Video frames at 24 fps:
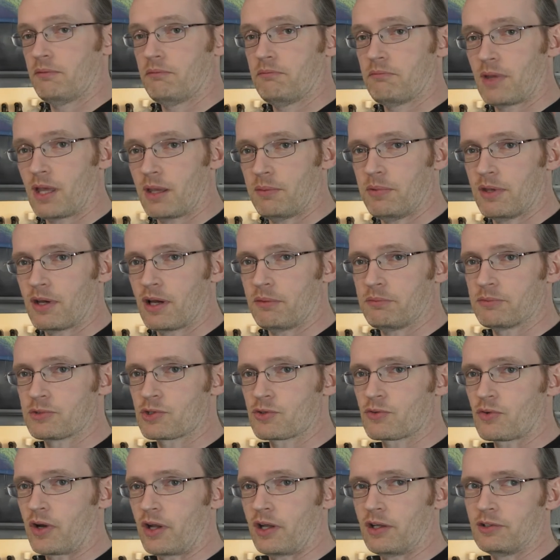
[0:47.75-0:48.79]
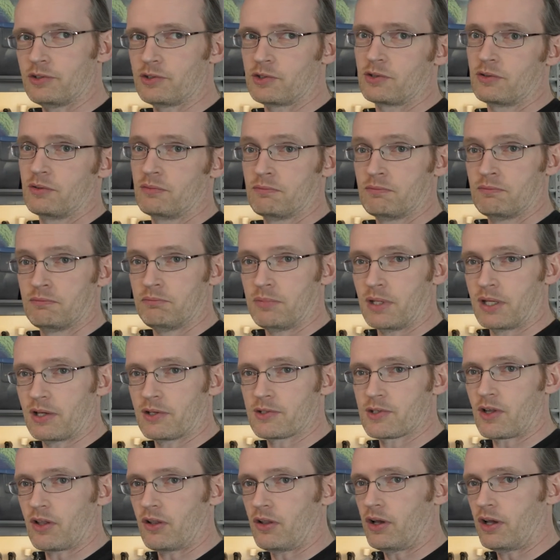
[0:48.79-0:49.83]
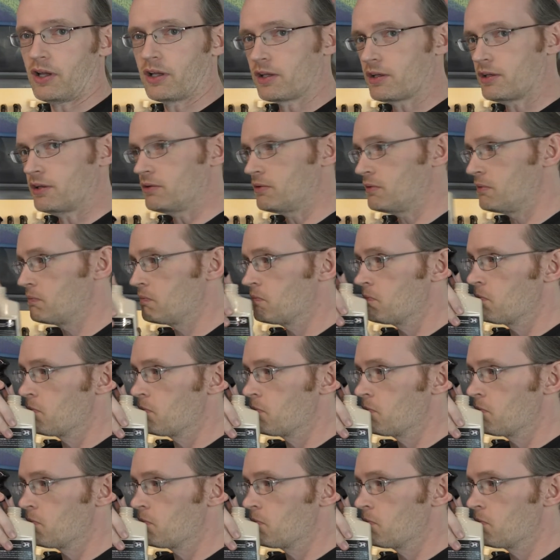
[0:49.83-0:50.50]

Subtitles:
Maybe I'm strange because I like it.